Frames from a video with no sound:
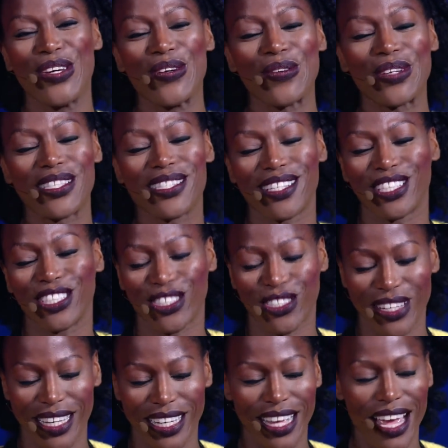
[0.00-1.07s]
one such
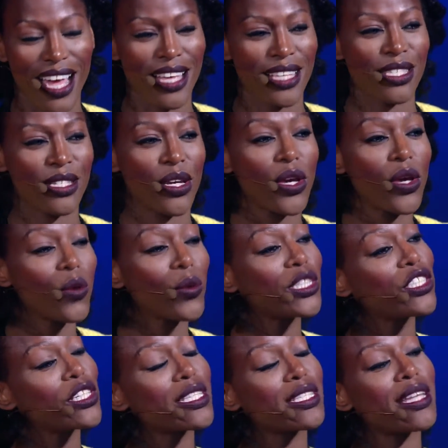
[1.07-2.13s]
critic asked, when
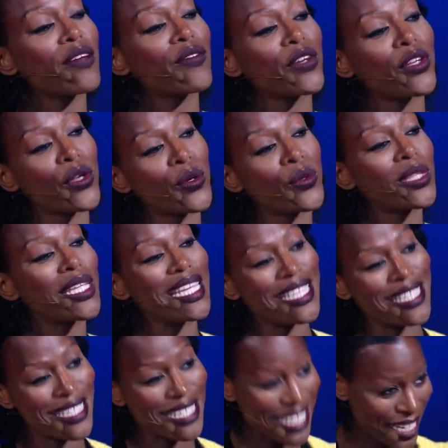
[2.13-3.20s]
she's never known the
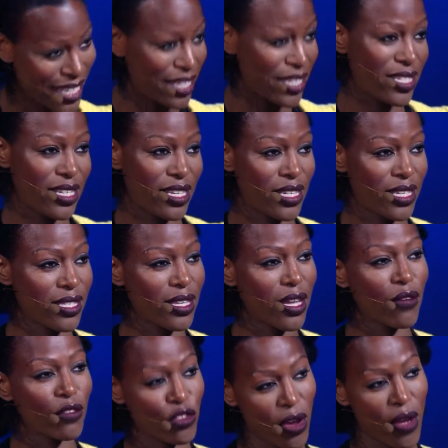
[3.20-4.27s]
indignities
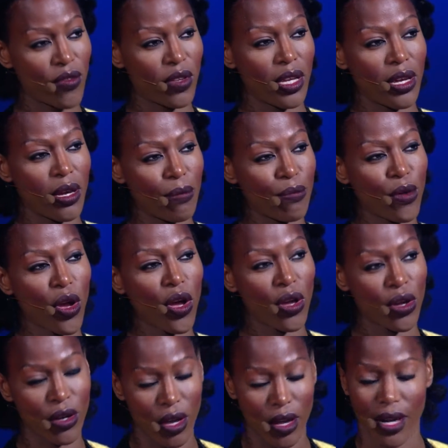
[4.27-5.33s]
of traveling
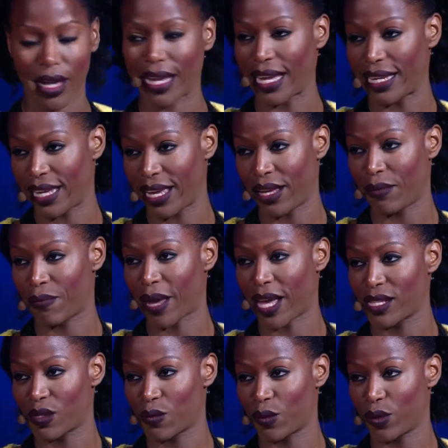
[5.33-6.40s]
abroad on a Ghanaian
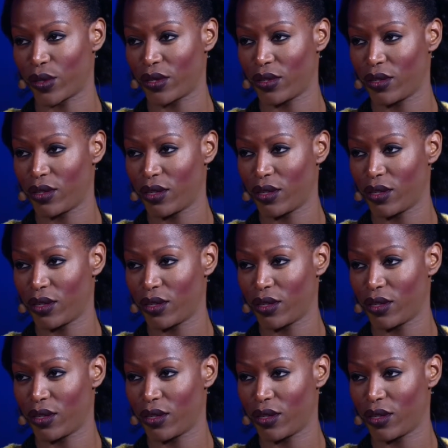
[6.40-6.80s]
passport?